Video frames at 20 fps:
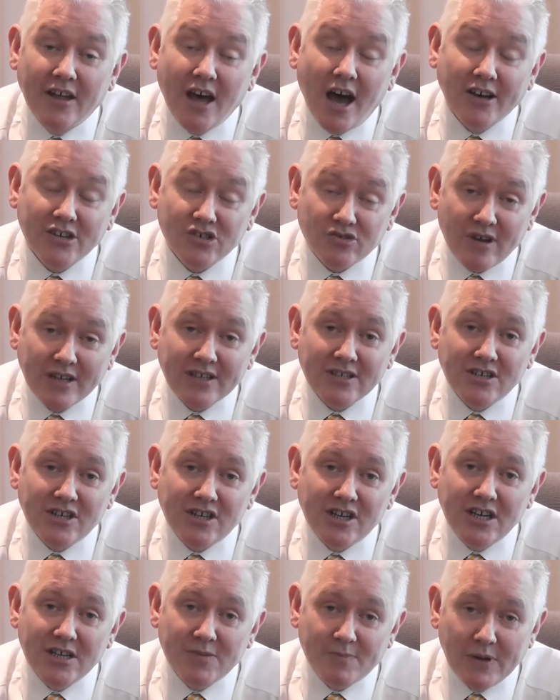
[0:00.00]
Our
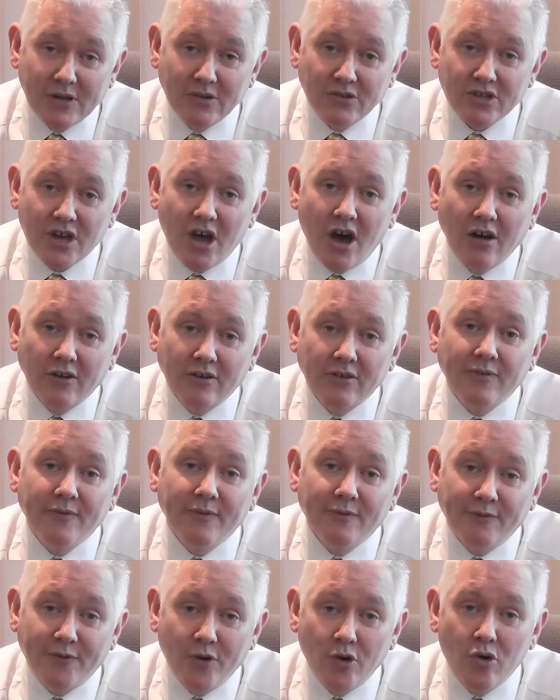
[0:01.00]
strategy is built on
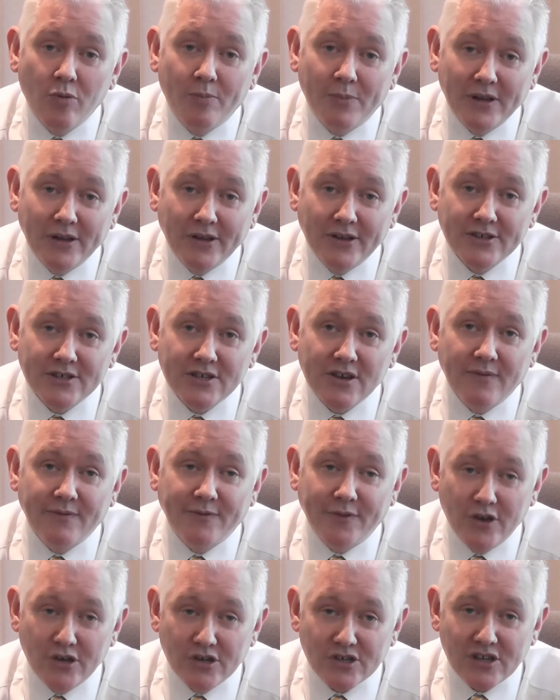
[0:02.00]
four pillars.
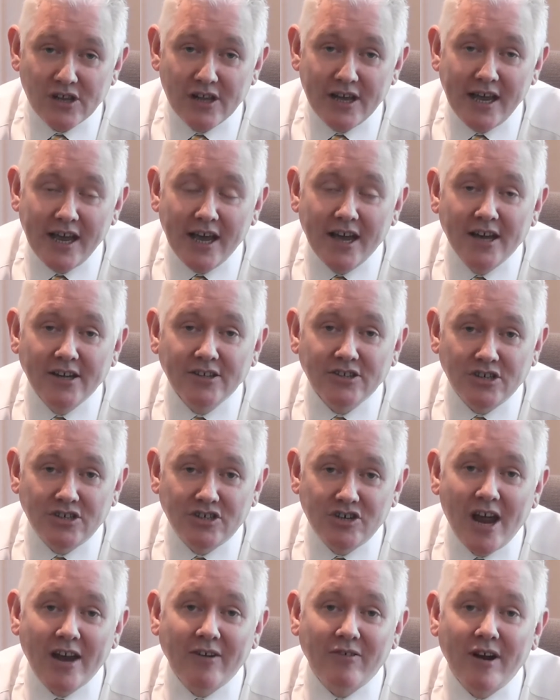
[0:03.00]
Firstly, to
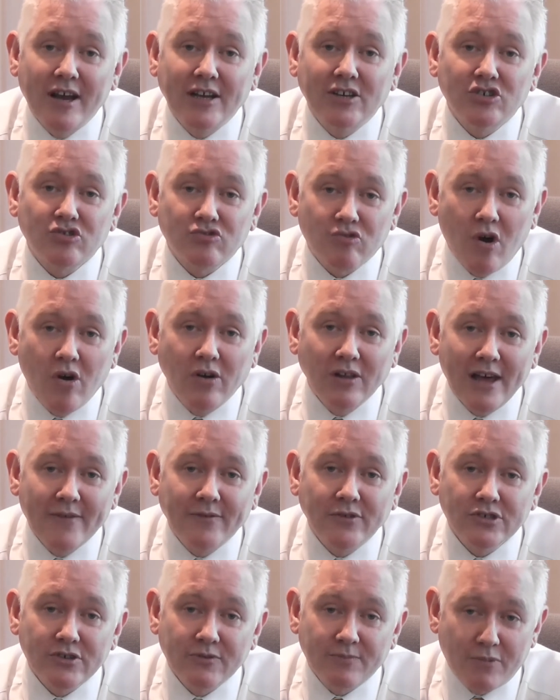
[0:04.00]
generate strong
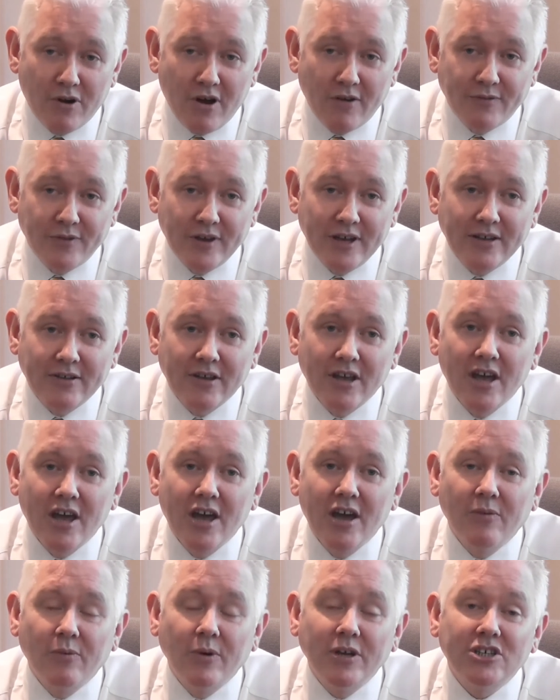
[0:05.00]
levels of profit,
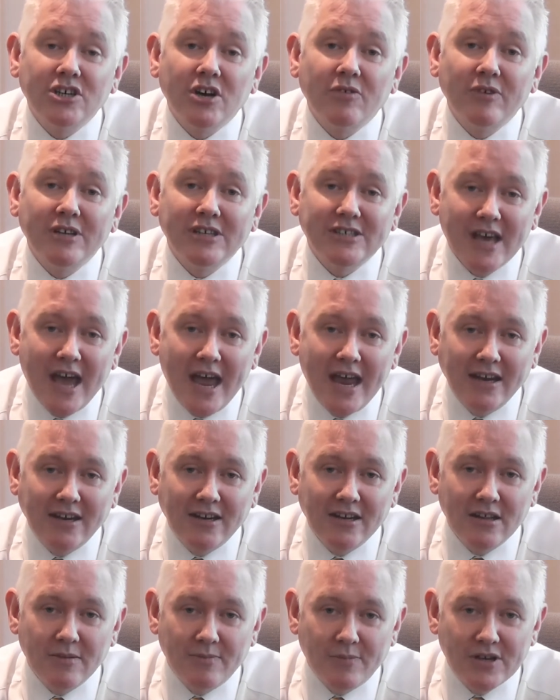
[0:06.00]
which are retained
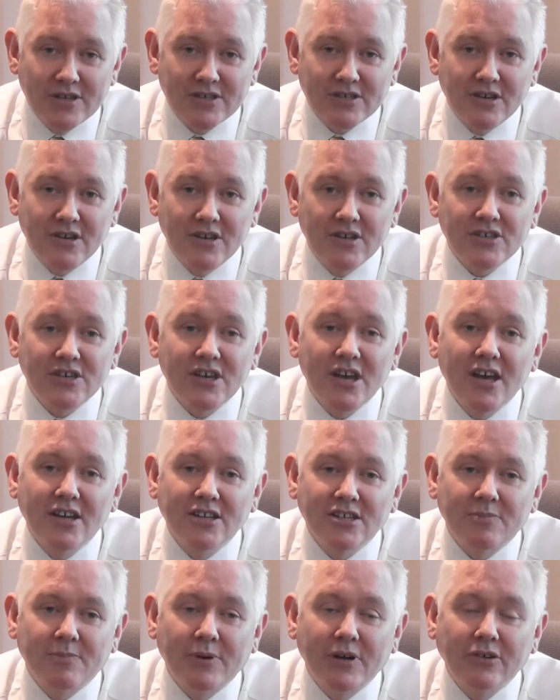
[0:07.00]
in the business
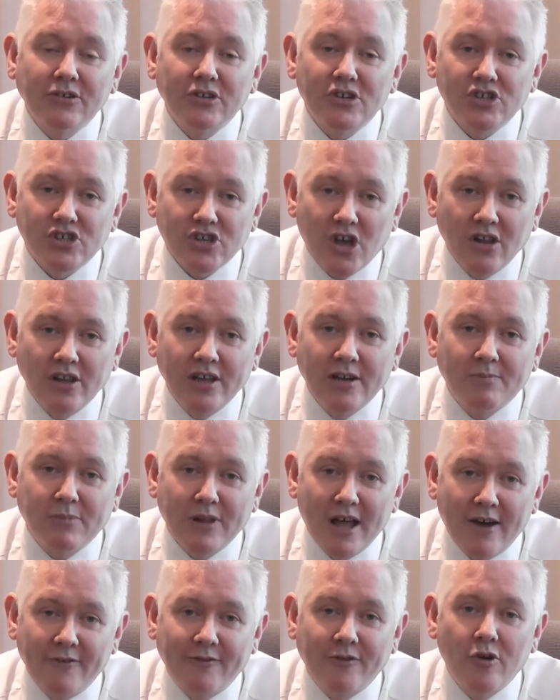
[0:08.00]
to build a solid
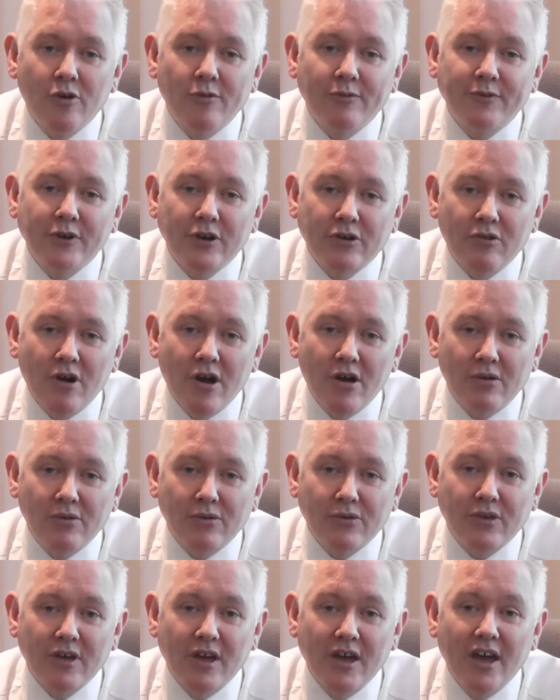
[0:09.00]
platform for
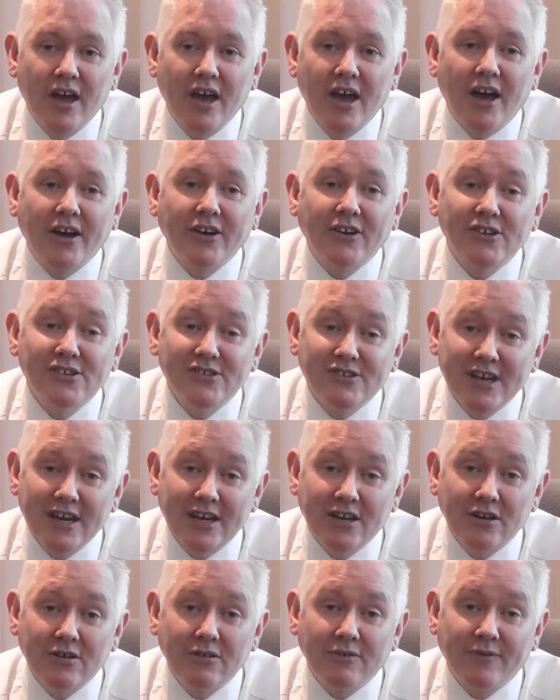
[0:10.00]
growth and
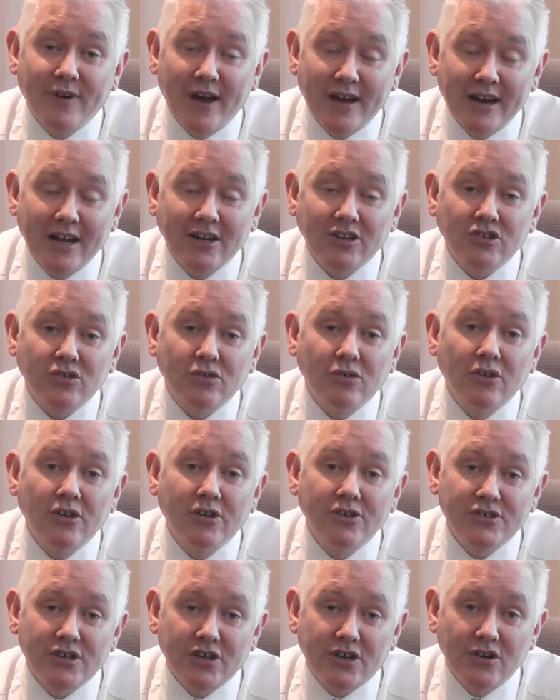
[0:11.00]
continued financial
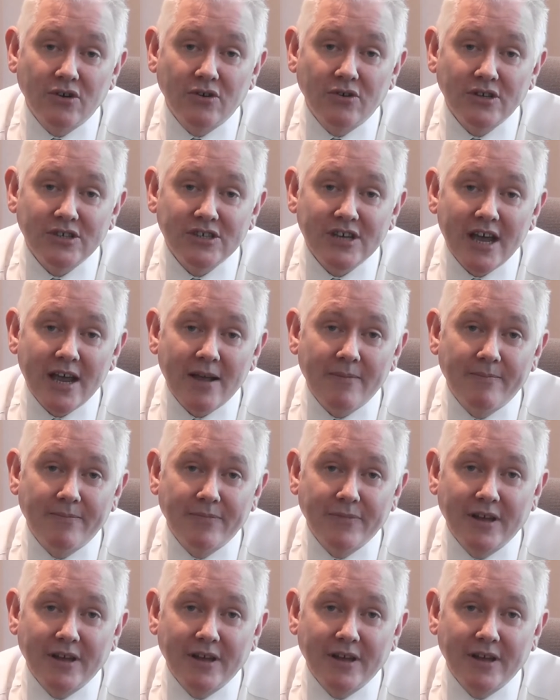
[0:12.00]
security.